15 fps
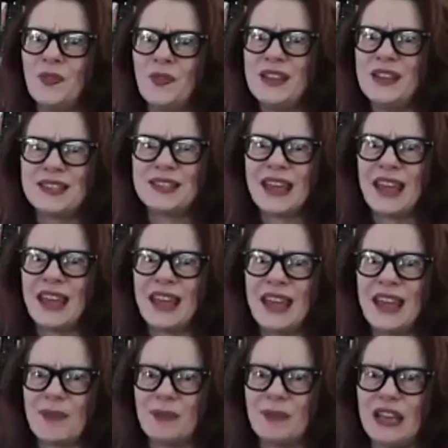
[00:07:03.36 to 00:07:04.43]
This can't
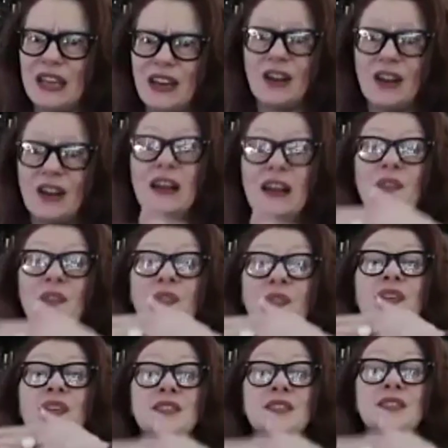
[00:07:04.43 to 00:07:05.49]
happen here.
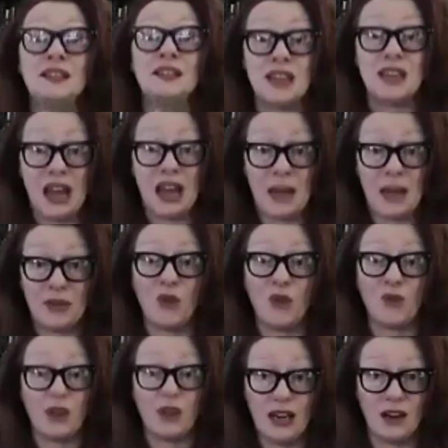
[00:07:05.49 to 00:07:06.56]
This needs to happen
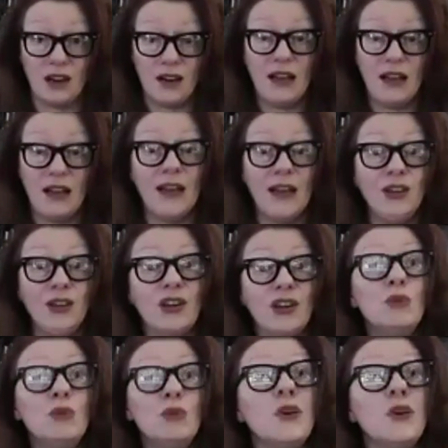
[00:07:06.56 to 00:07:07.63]
over here. And you can
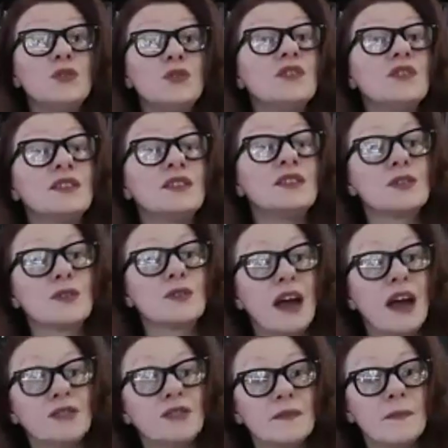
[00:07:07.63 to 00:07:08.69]
move those events
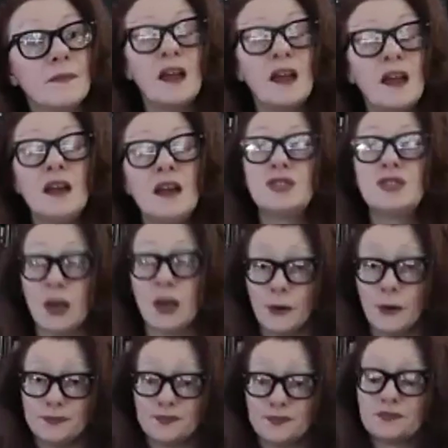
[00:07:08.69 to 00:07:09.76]
around.
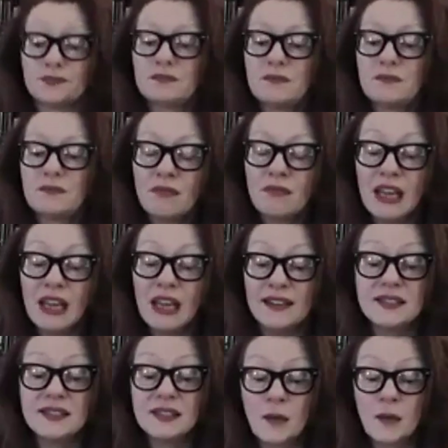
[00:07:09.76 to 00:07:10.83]
So
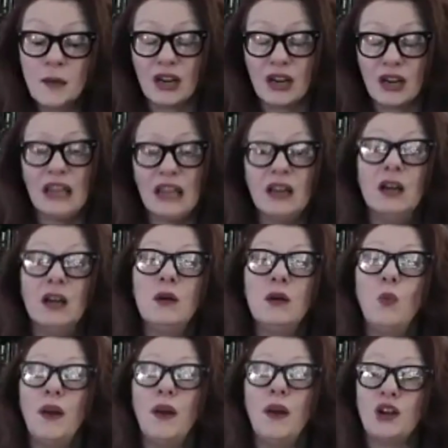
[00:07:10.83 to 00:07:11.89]
in summary,
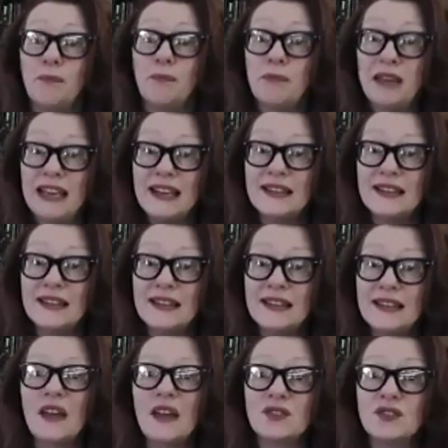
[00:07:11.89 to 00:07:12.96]
when you're piecing
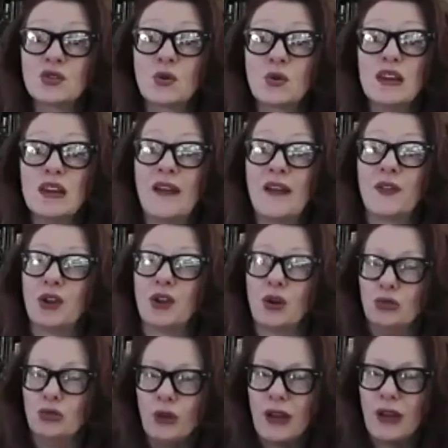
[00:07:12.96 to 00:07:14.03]
that story together,
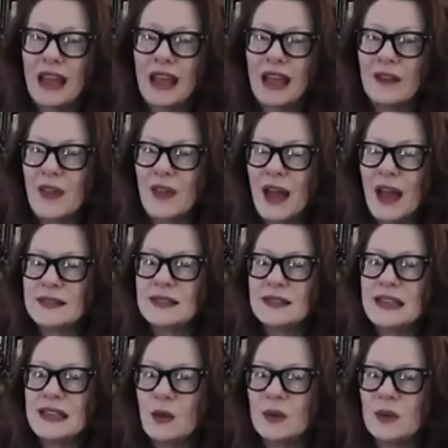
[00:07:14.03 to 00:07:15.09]
you're looking at that
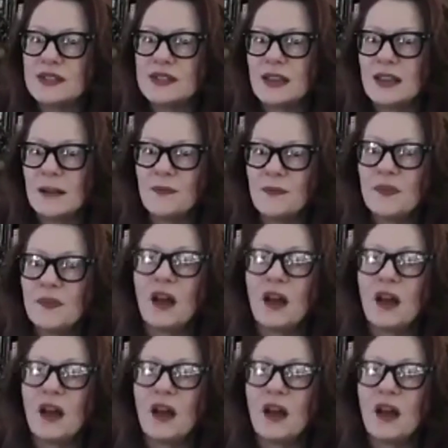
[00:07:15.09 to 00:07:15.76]
sequencing,